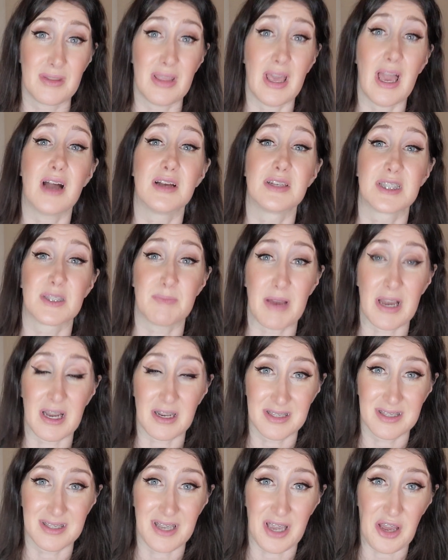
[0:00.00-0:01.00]

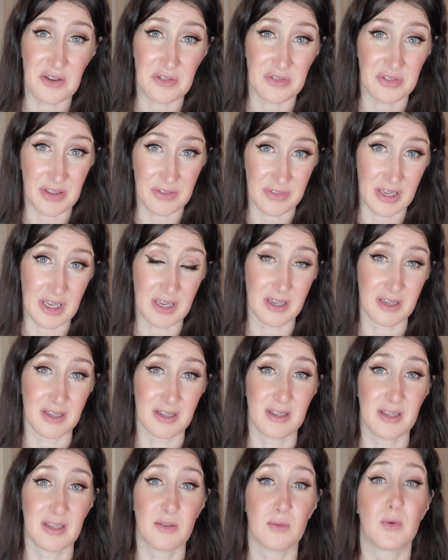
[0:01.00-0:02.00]
aspect of
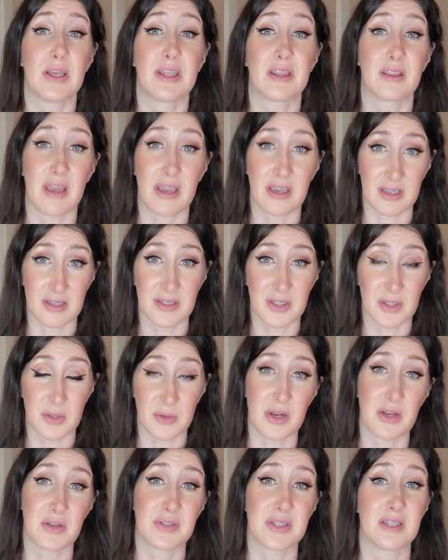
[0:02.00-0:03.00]
living with lichen
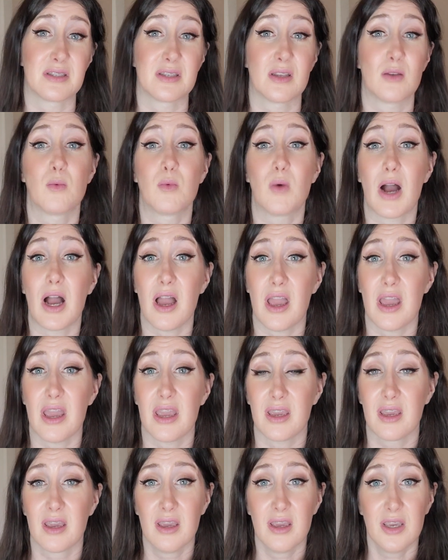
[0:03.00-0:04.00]
sclerosus and
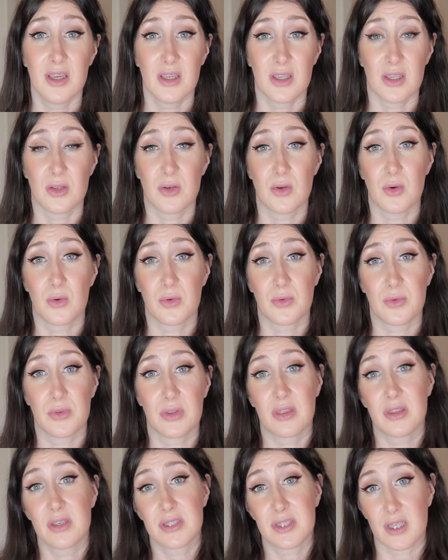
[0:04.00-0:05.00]
why,
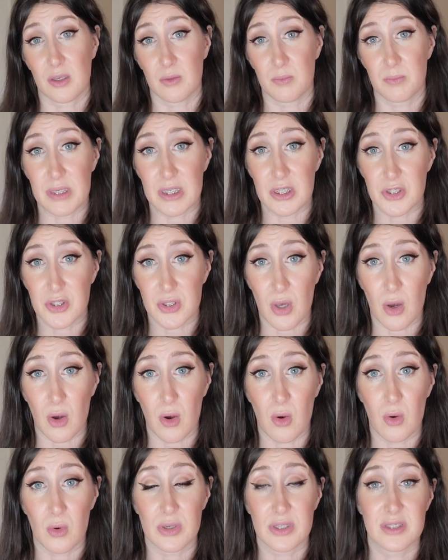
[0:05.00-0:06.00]
this can be
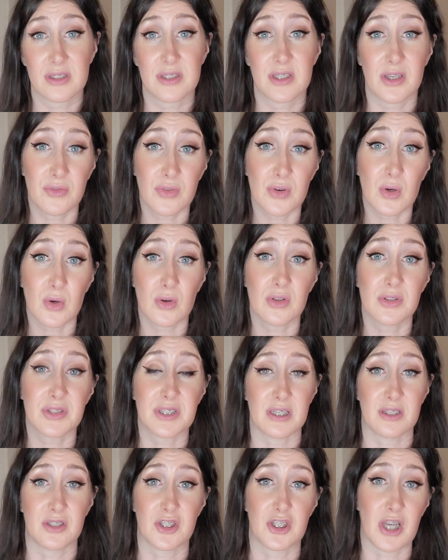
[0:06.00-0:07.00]
so
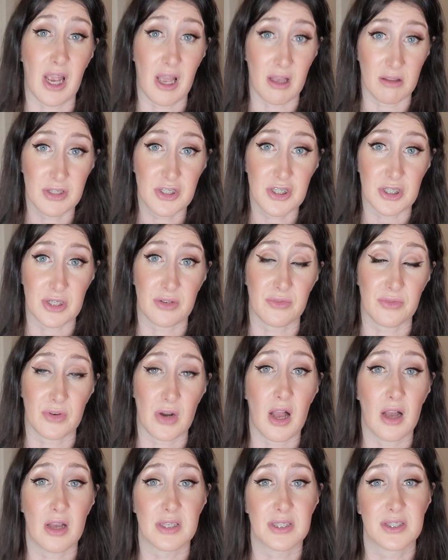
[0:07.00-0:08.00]
difficult and challenging
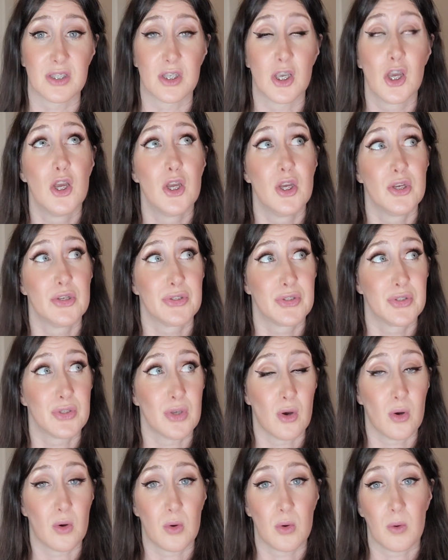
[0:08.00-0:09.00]
for us.
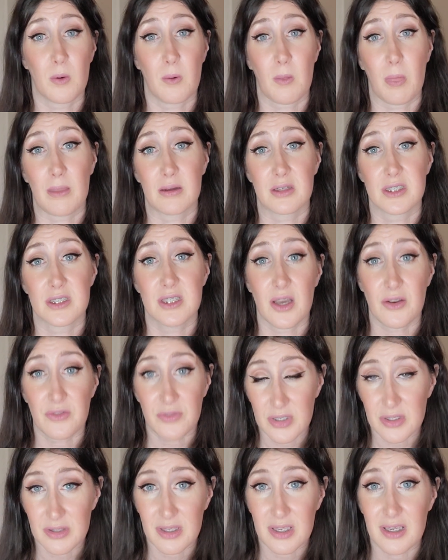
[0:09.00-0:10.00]
So
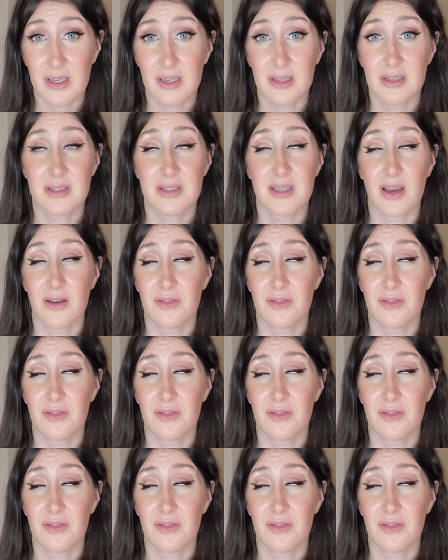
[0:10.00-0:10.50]
definitely